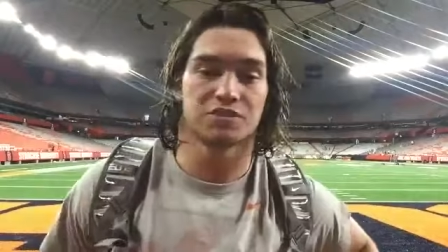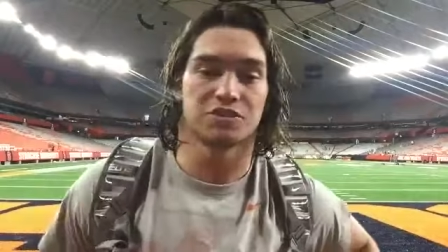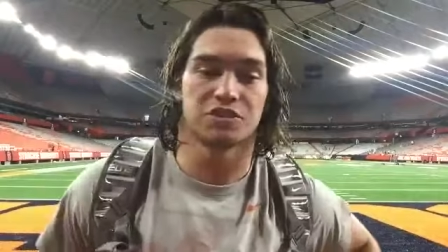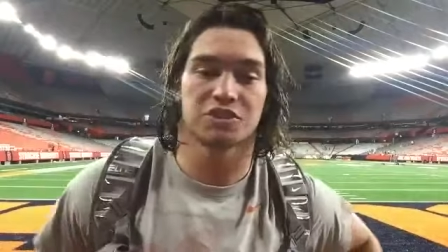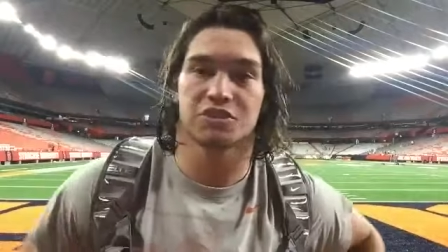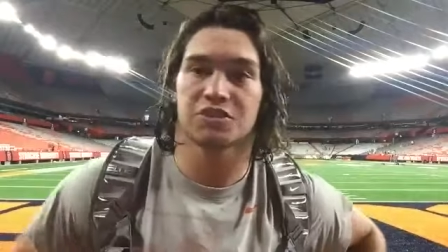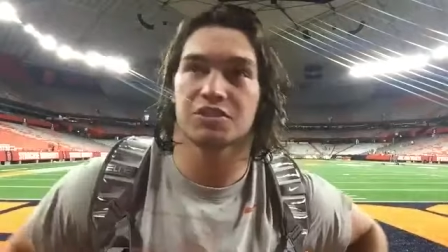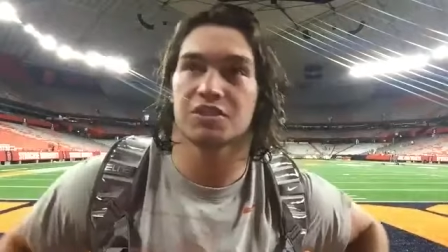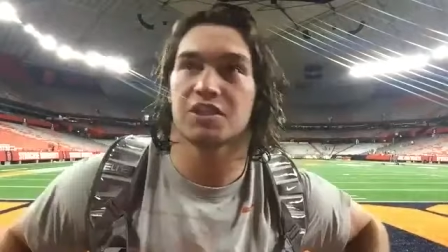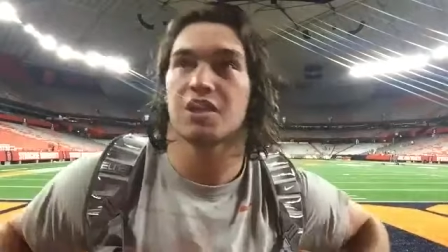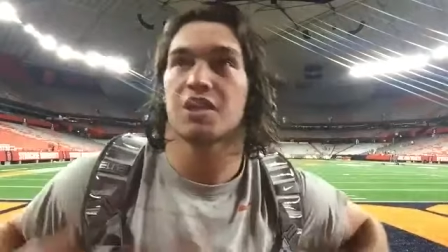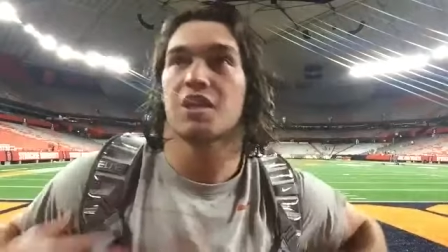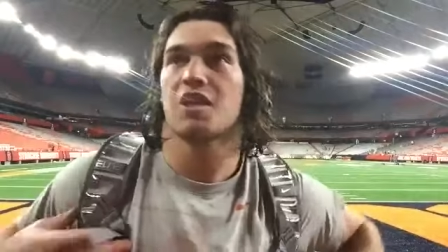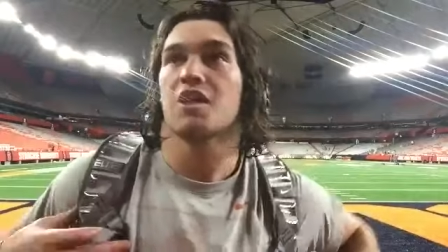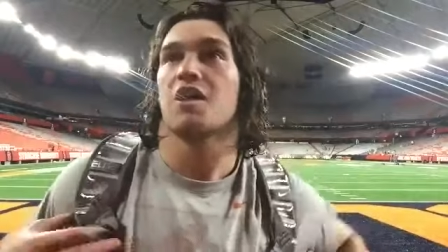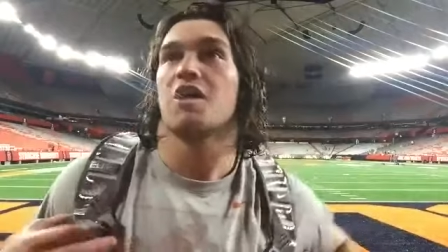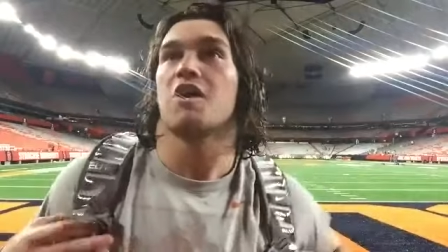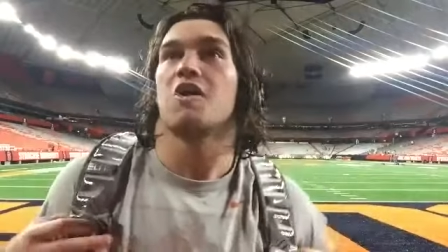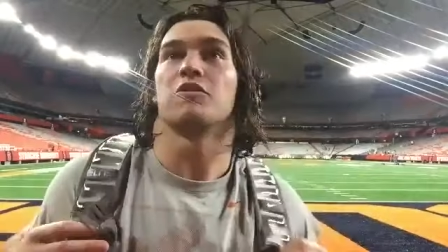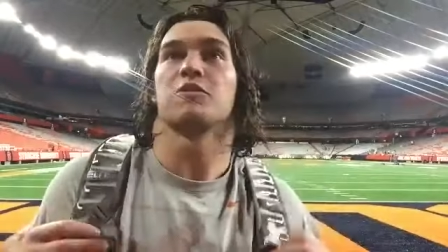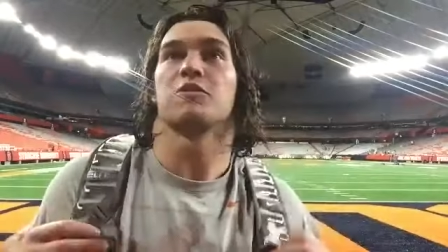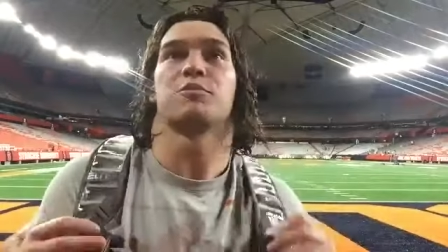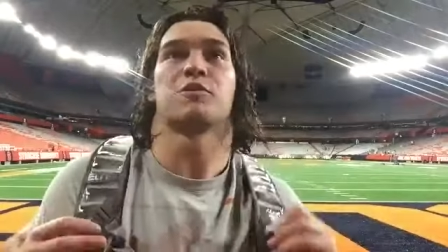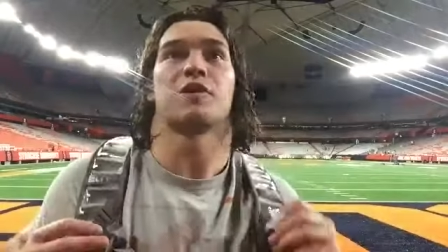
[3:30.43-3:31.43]
just
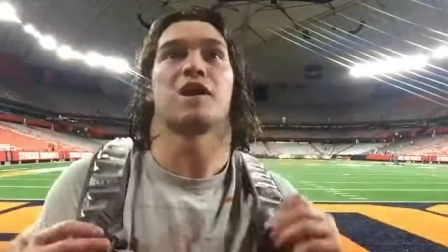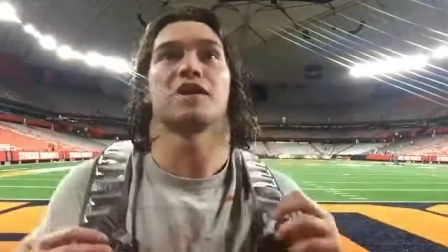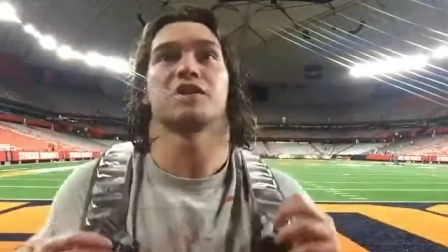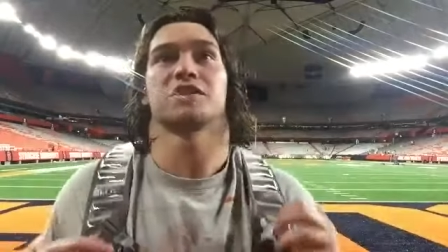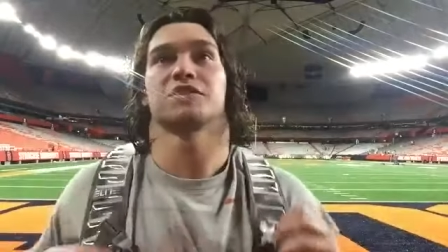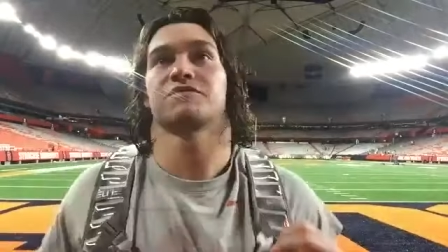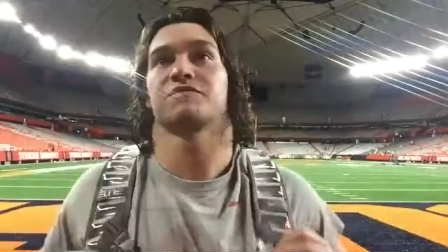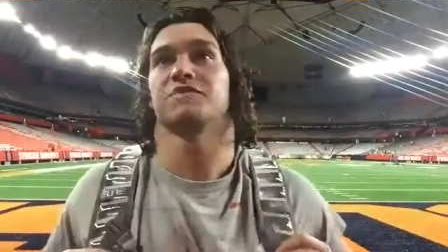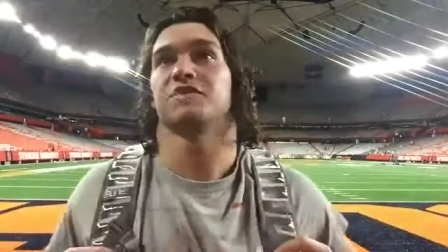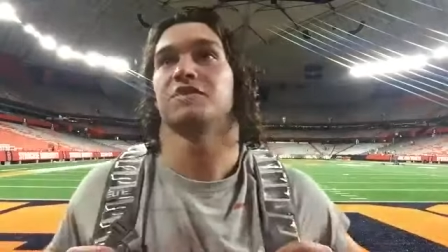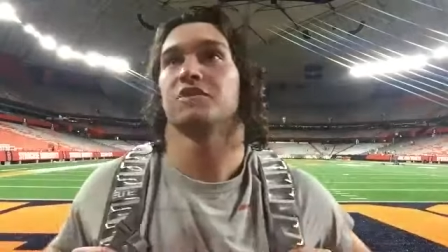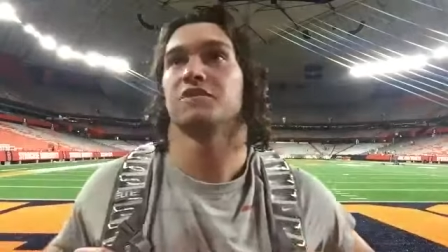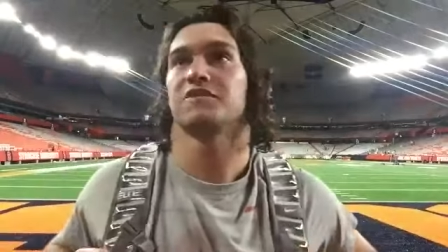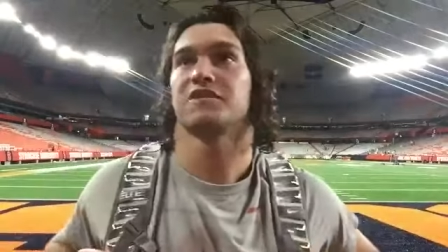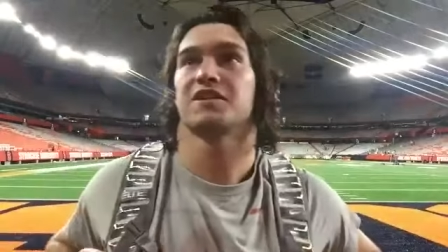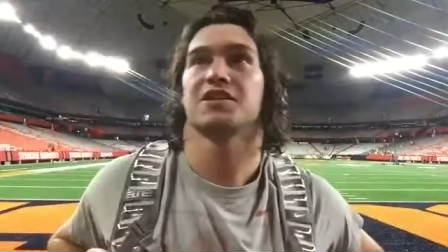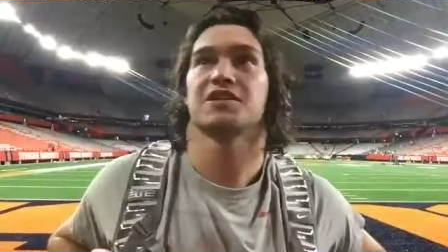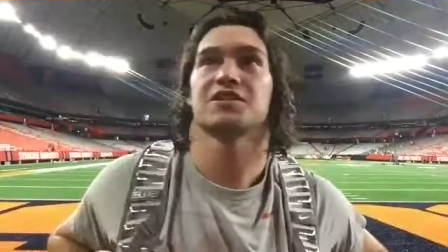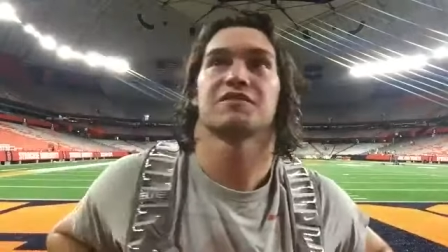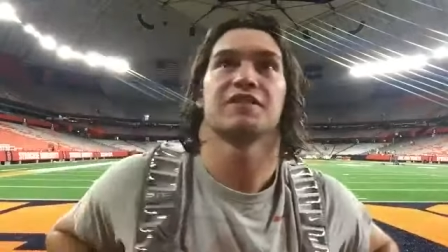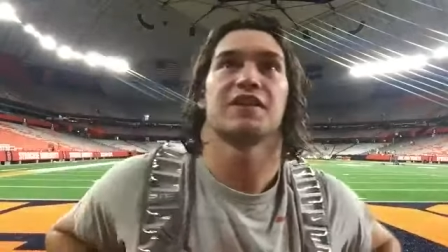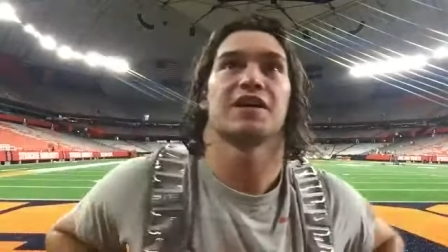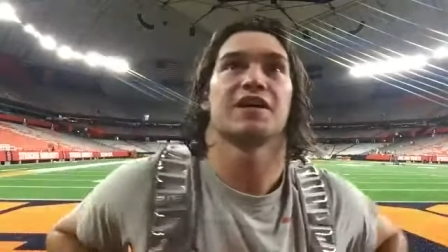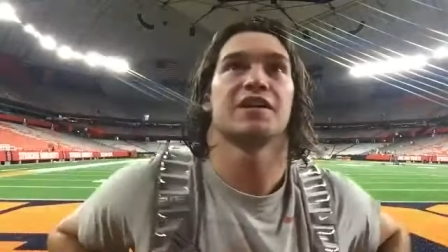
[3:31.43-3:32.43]
on the practice field,
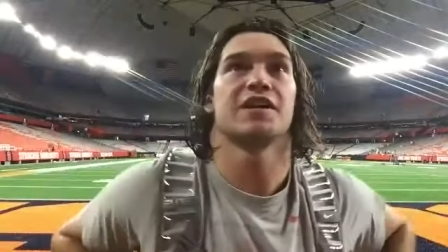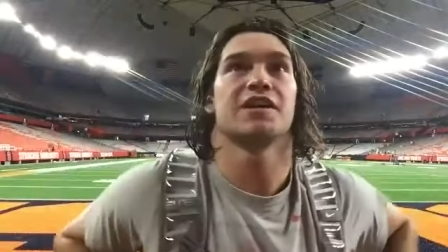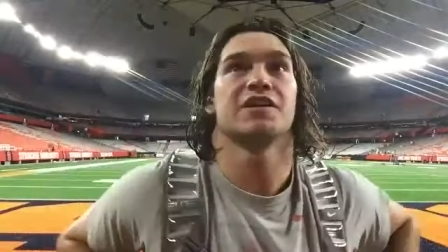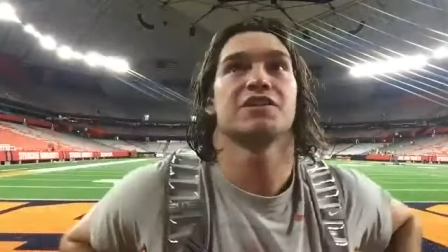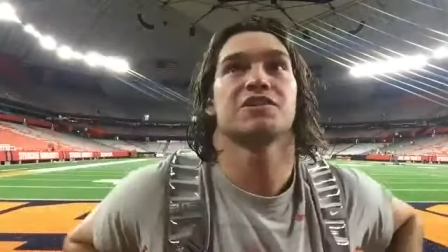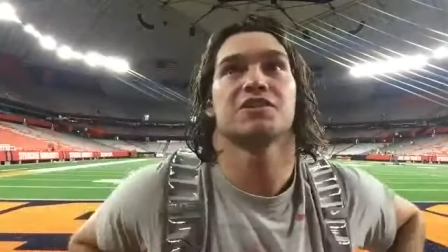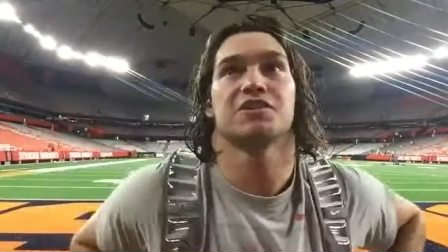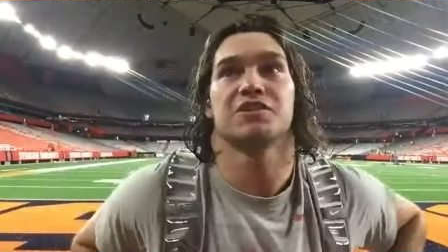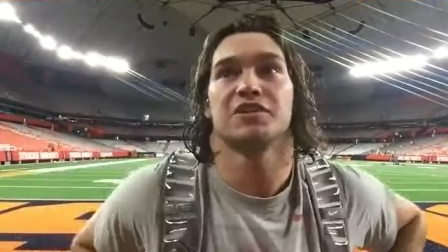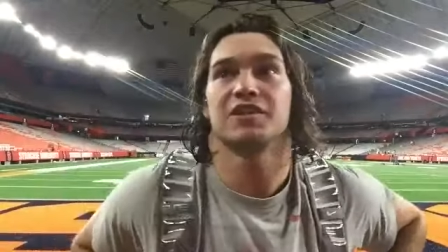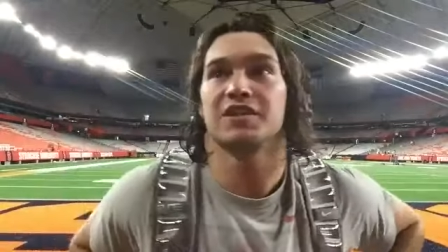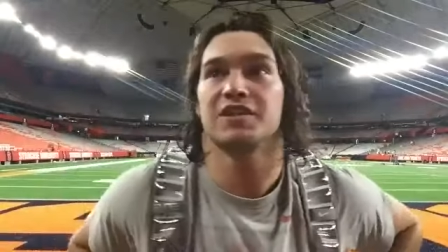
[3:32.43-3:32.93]
things of that nature.